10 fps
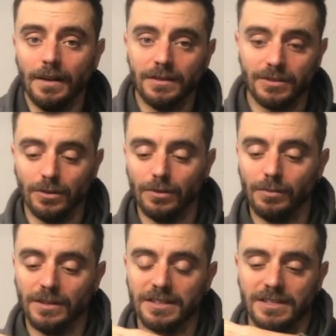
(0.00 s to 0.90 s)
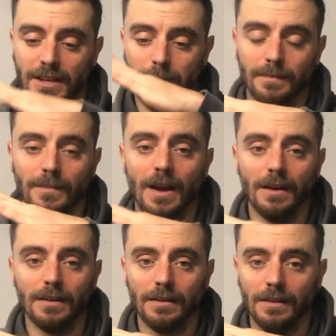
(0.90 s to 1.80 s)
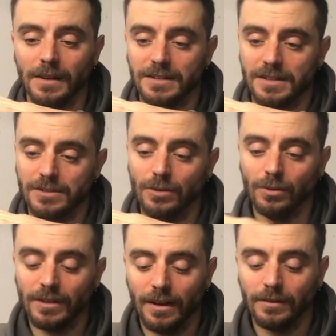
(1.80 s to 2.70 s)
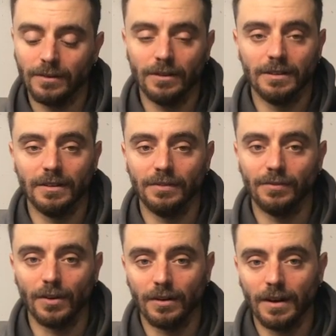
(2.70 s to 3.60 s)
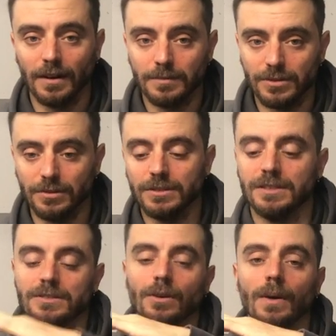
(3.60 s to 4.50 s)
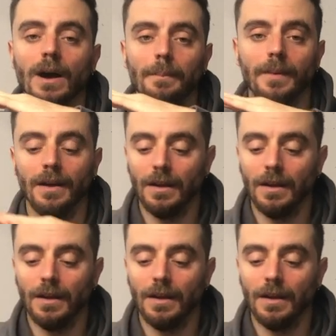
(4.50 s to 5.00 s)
So with the same angle, just go down on the front arms or just go up.